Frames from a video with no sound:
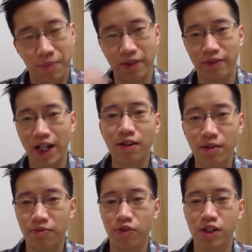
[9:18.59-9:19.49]
But now
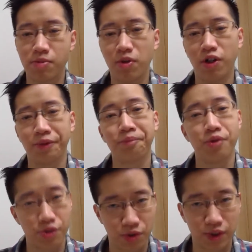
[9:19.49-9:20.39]
I'm focused more on
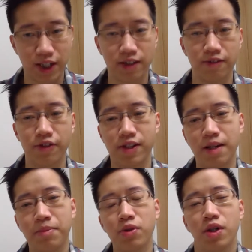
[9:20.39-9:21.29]
personal data. For
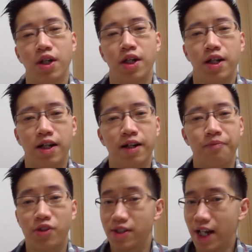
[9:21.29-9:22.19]
example,
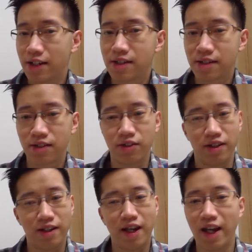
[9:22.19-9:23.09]
the sex,
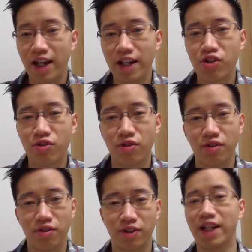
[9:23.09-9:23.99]
the age,
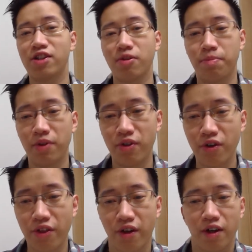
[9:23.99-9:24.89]
your date of
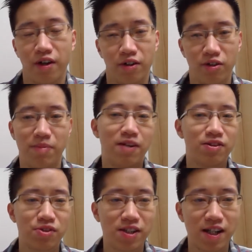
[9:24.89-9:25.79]
birth, your
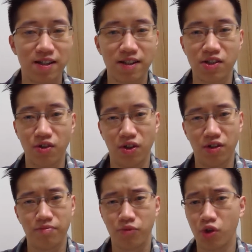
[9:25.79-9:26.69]
marital status,
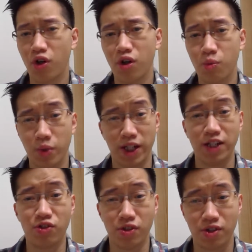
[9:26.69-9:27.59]
or your
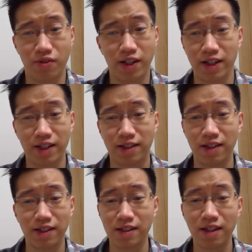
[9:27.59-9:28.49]
religions, right?
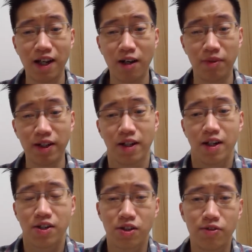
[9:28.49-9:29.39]
It doesn't help, right?
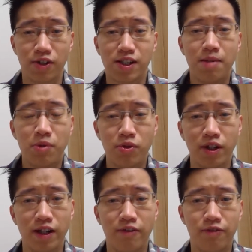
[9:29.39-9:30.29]
So for example,
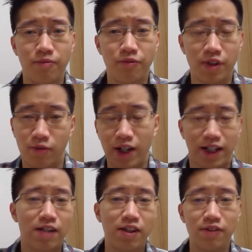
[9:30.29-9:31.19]
if right
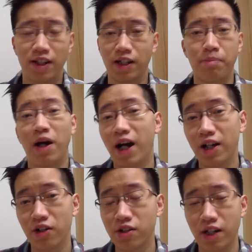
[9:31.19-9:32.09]
now, even like a
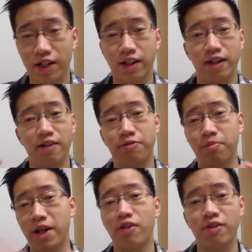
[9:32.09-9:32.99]
pilot, I can have
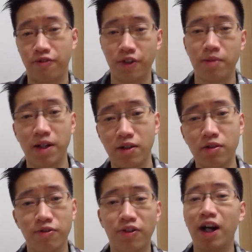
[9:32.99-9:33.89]
male and
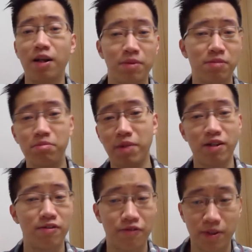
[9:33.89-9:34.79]
female, fireman,
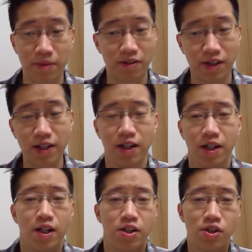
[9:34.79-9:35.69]
male and female, right?
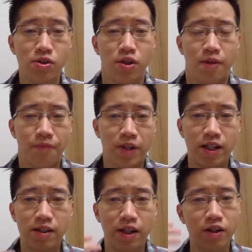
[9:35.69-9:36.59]
So
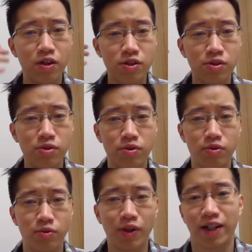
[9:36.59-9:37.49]
and also
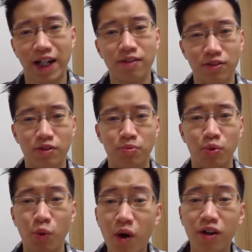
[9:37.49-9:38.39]
right now the
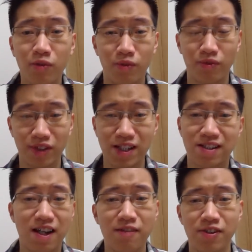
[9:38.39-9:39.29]
work
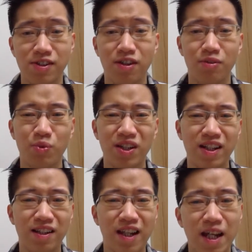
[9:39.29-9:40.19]
itself is not
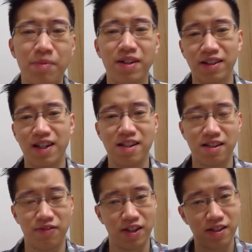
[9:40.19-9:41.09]
really labor
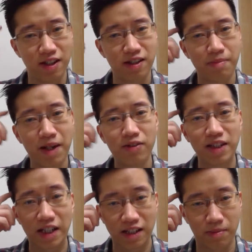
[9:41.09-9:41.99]
intensive. It's
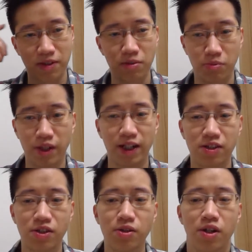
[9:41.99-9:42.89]
about these, about the
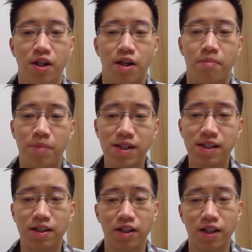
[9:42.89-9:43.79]
brain. So
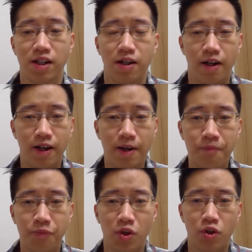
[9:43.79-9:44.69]
basically,
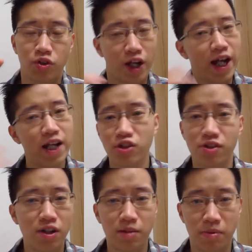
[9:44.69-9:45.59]
the age
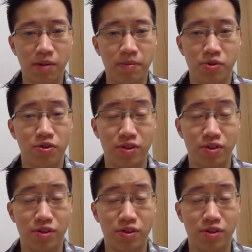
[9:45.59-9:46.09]
is not a problem.